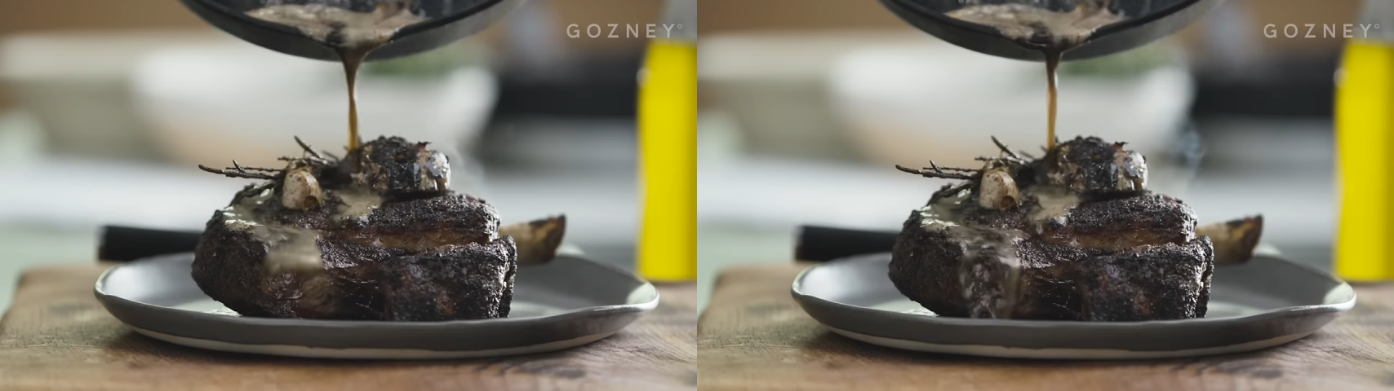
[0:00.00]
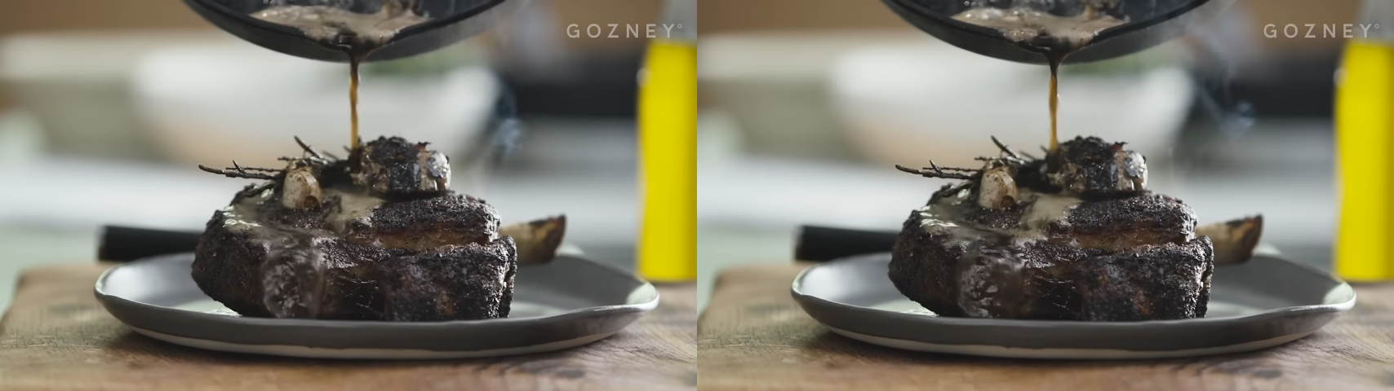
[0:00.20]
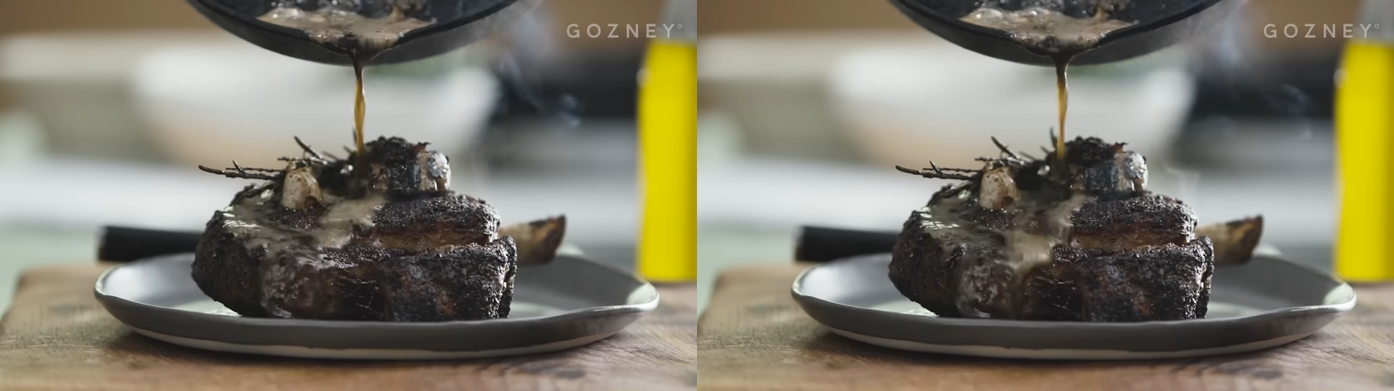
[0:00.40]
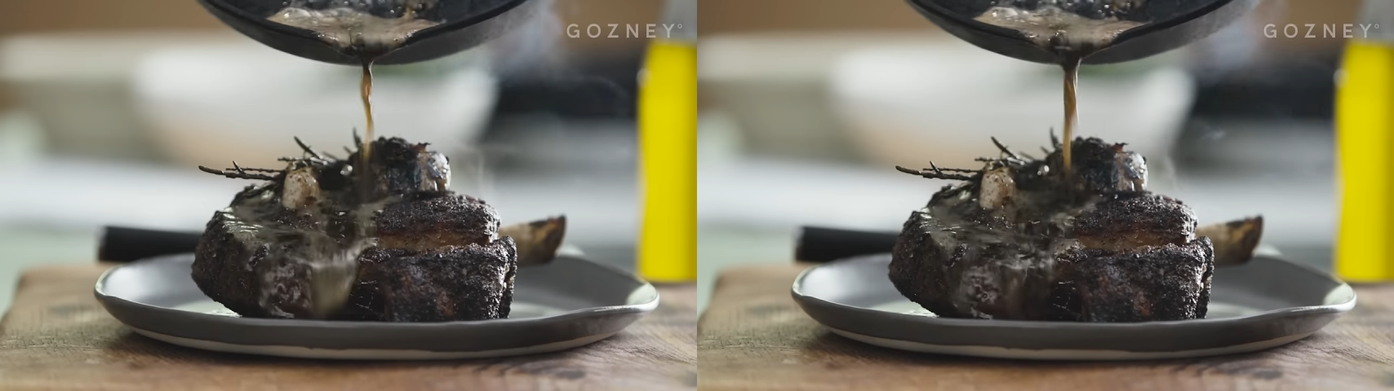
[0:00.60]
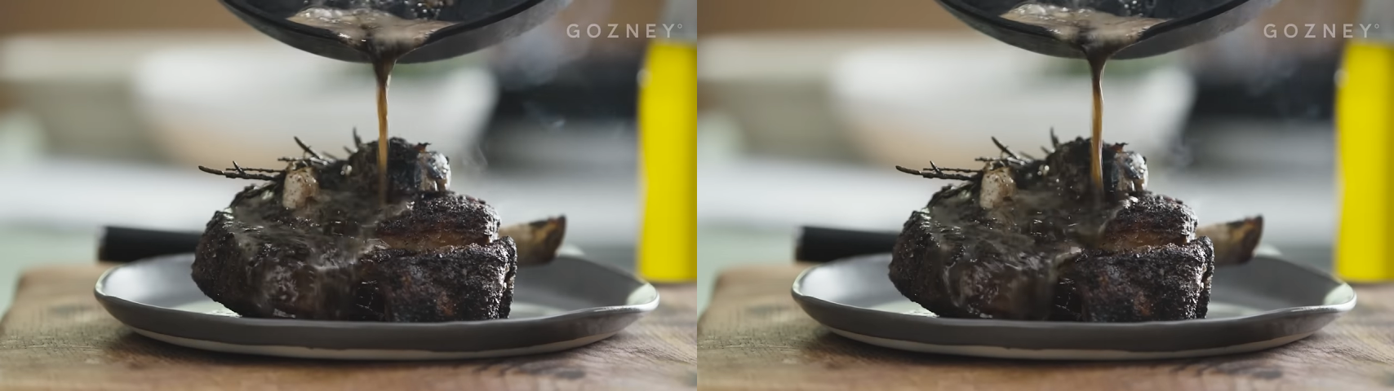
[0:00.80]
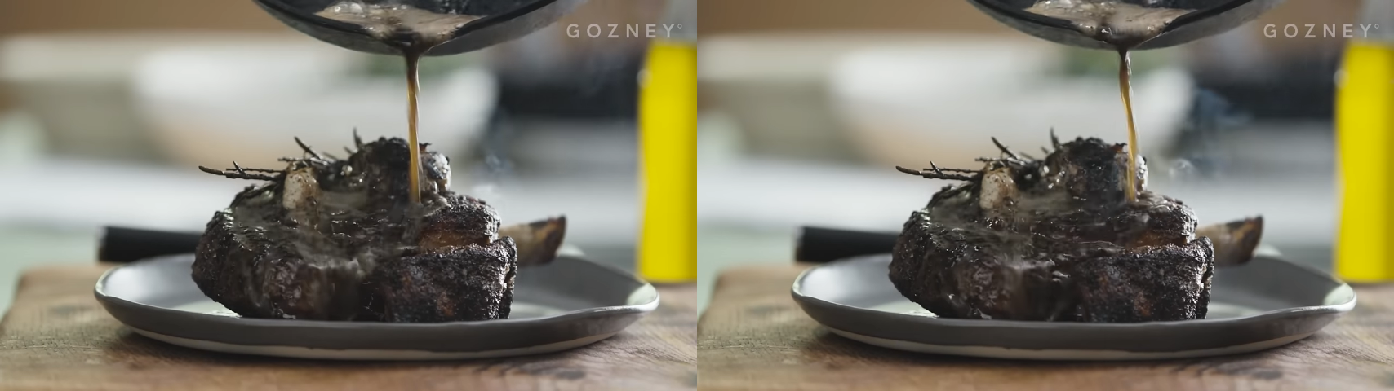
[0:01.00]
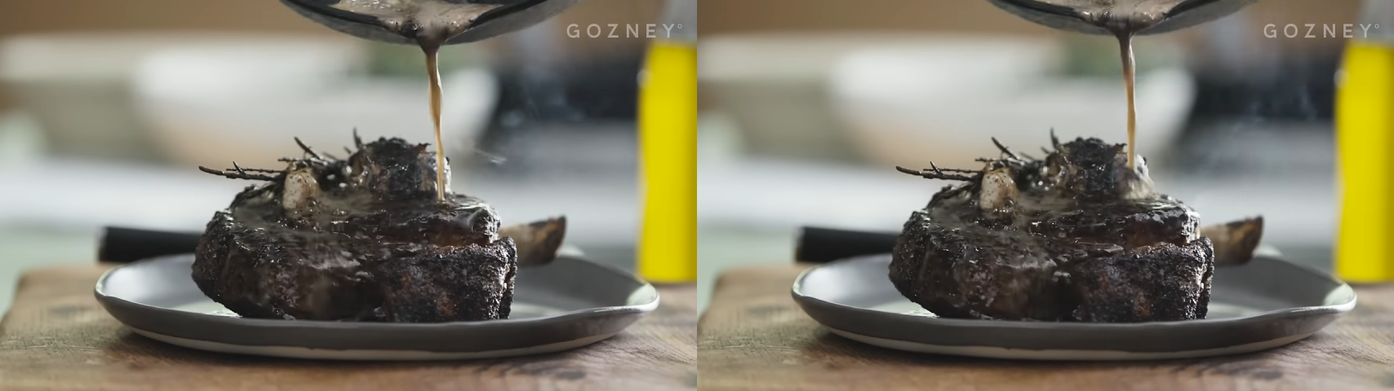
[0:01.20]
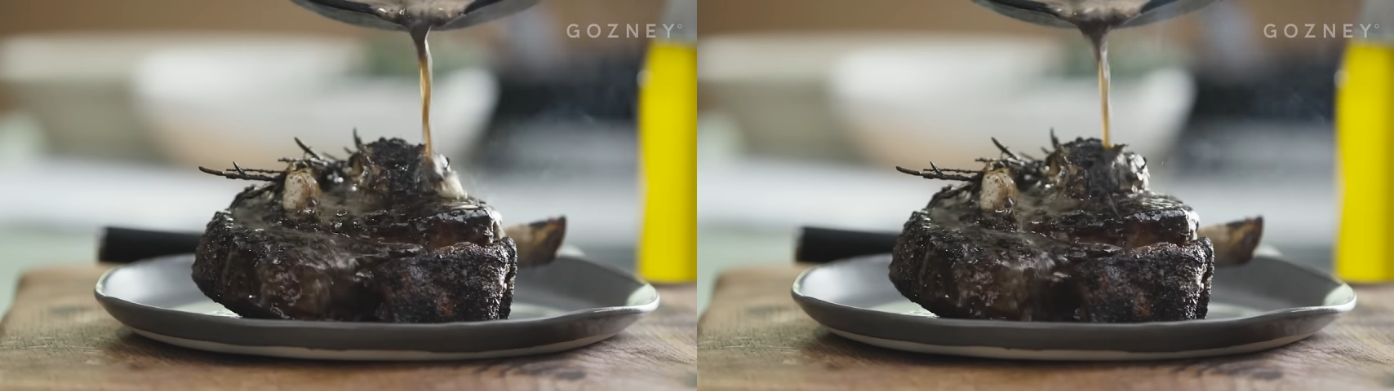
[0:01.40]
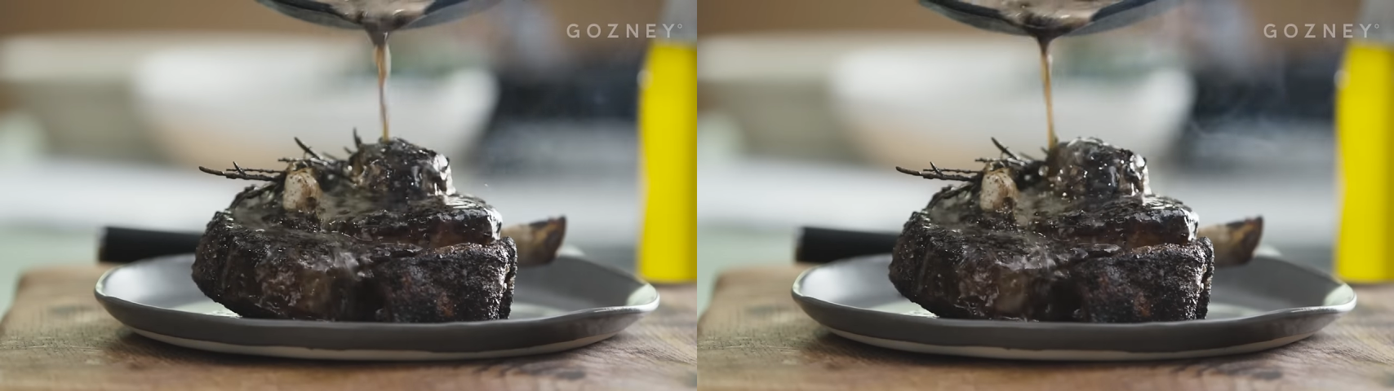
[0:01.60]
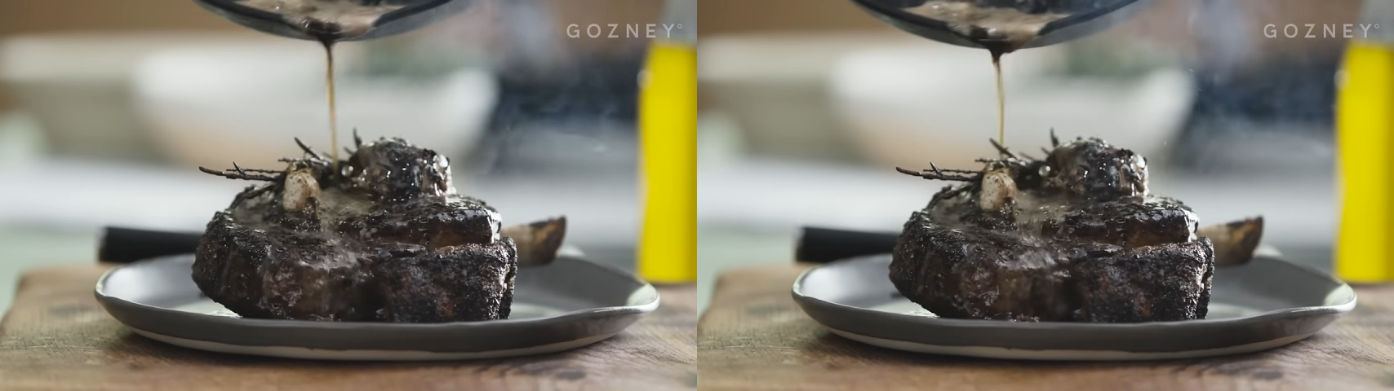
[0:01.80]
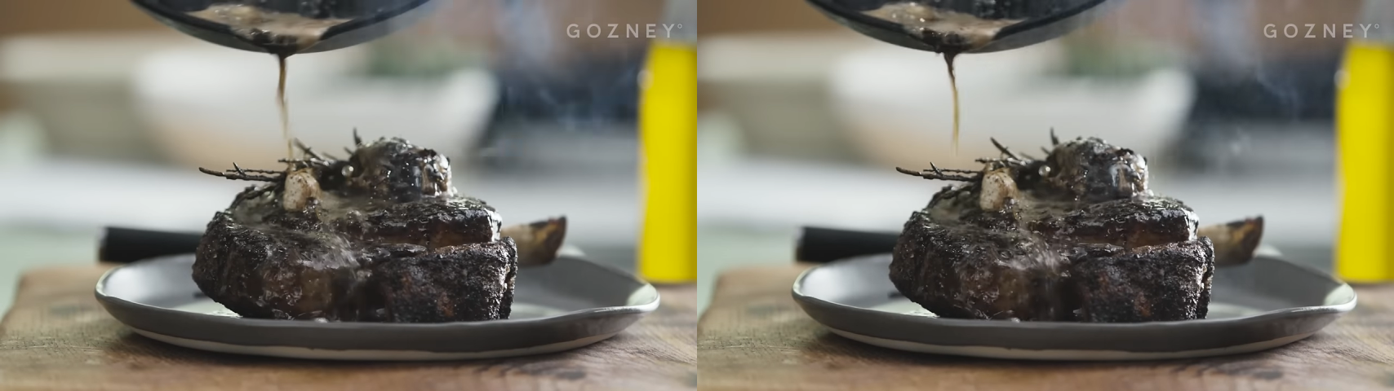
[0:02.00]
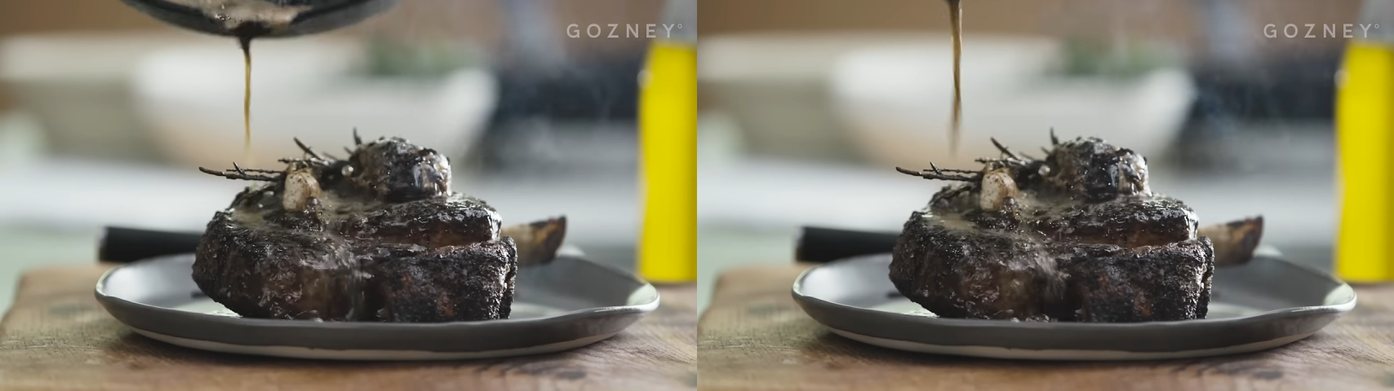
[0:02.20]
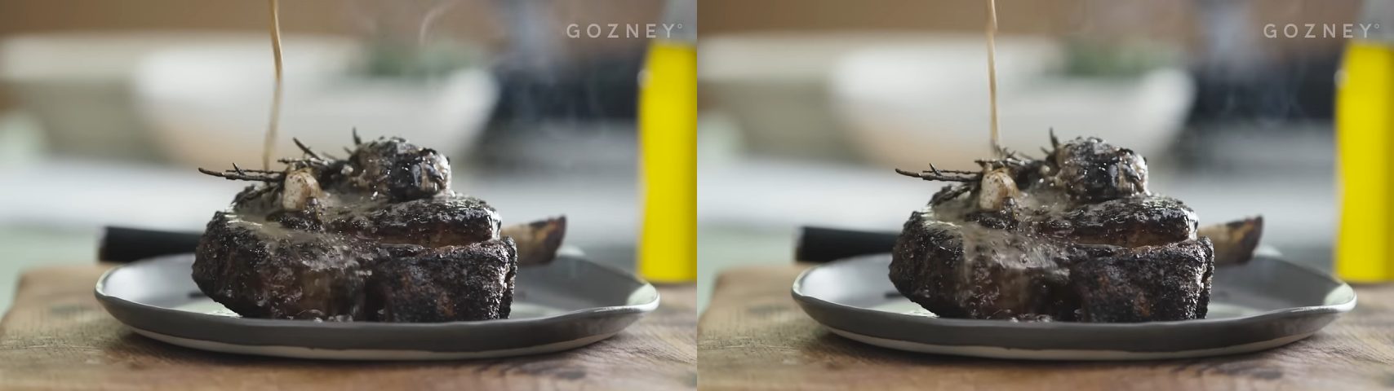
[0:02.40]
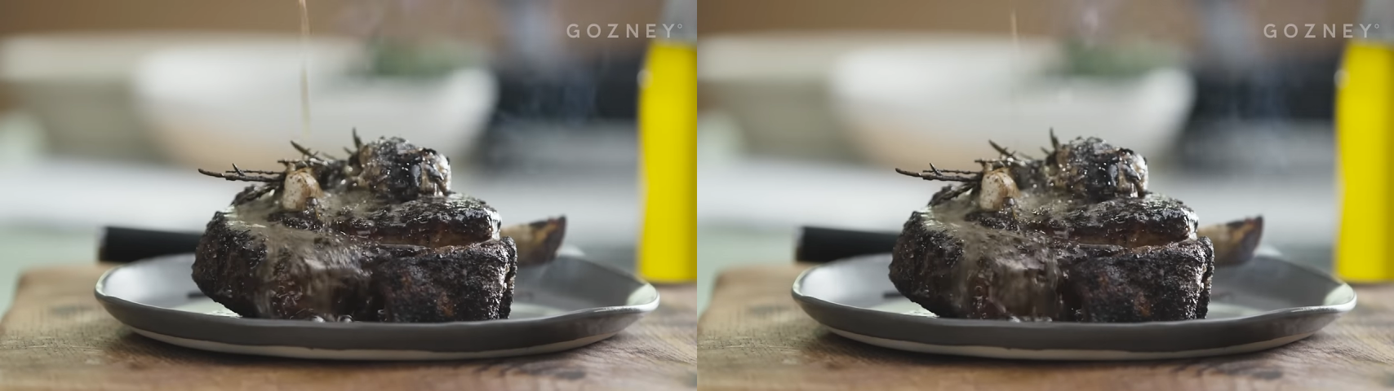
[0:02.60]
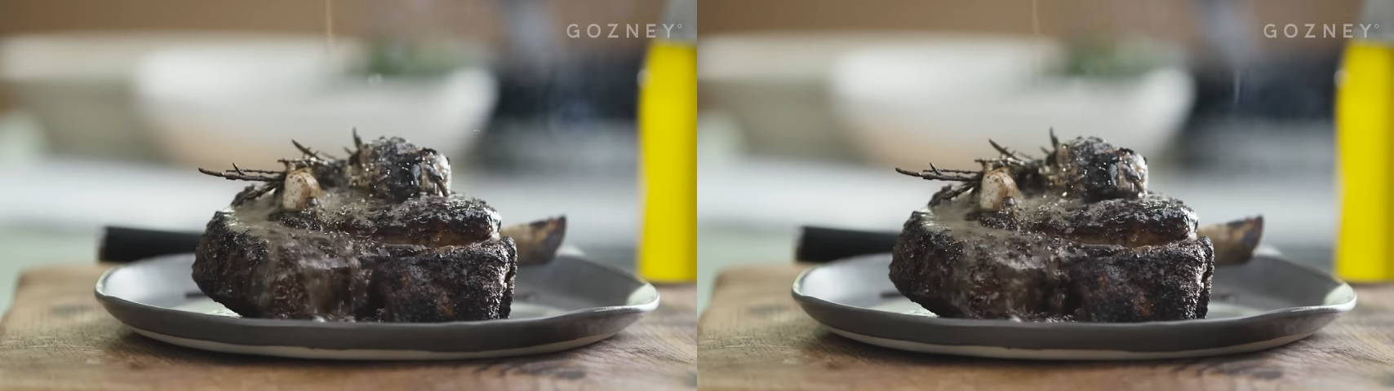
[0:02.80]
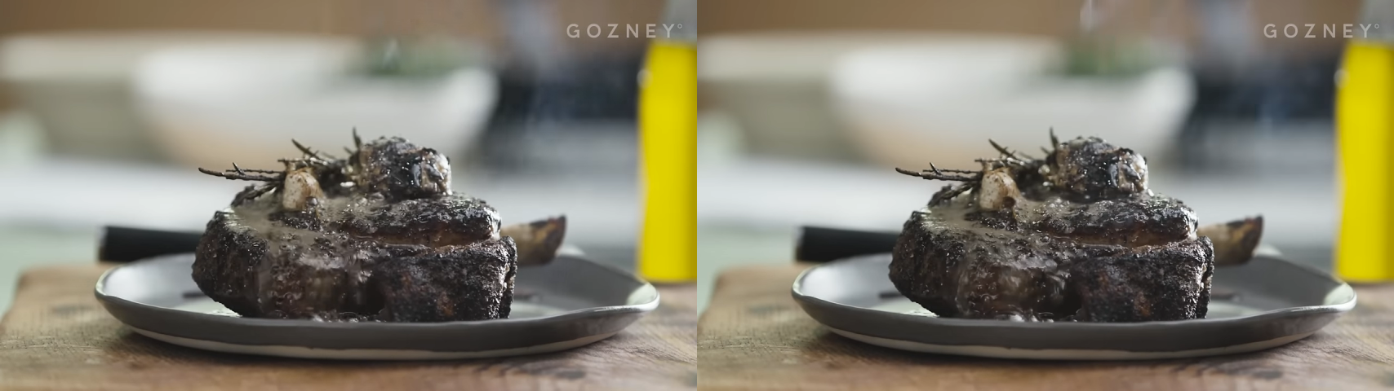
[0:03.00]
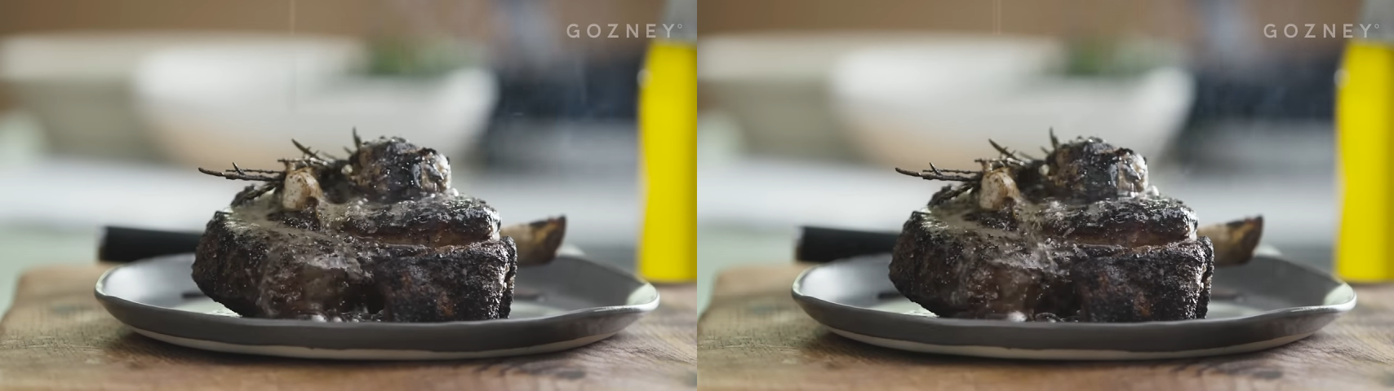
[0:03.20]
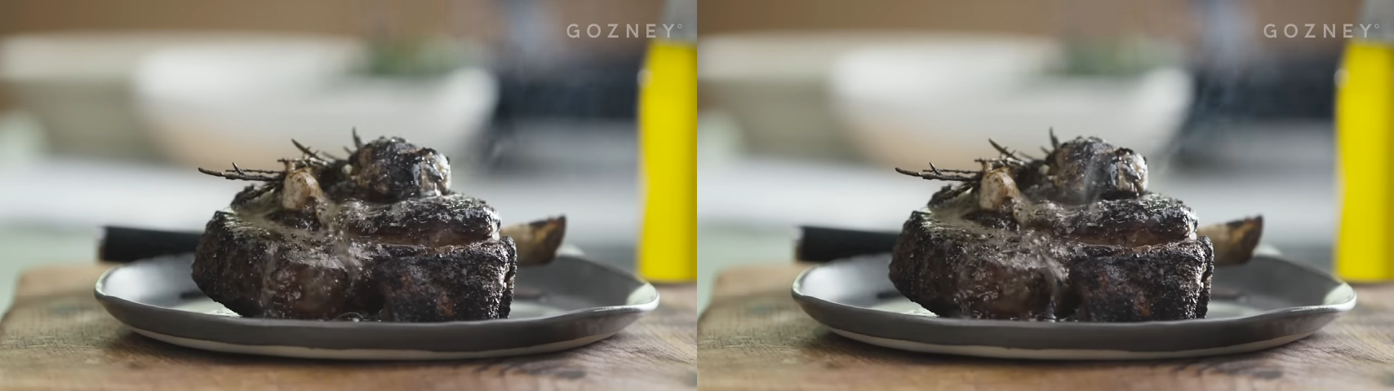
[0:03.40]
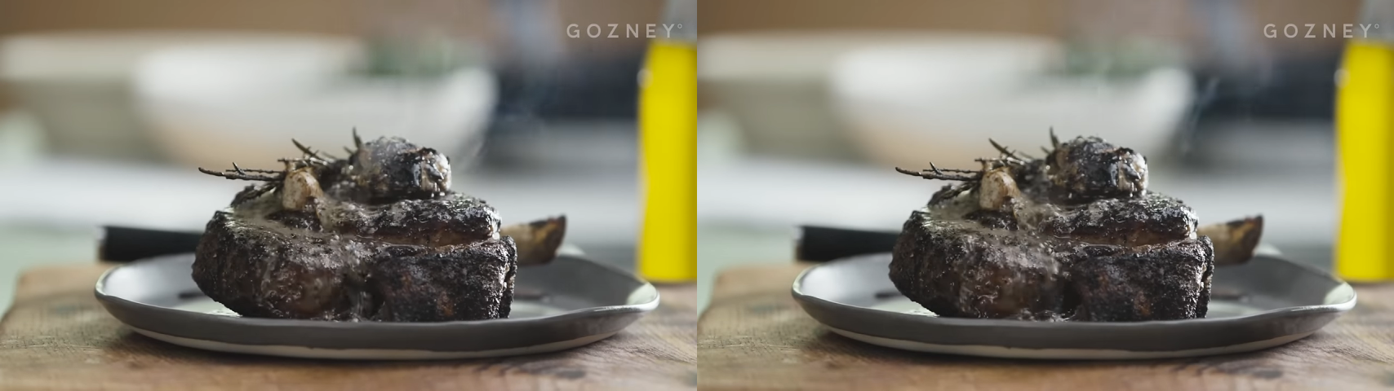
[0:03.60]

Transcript: Nobody's mouth can be seen.